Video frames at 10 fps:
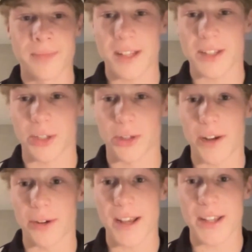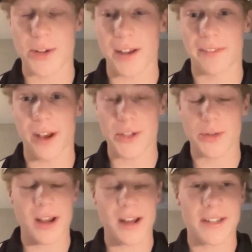It's a great race, great first
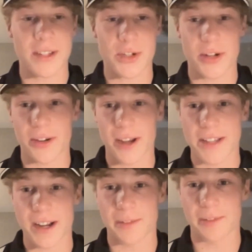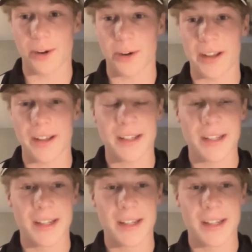race, a street race down in Florida.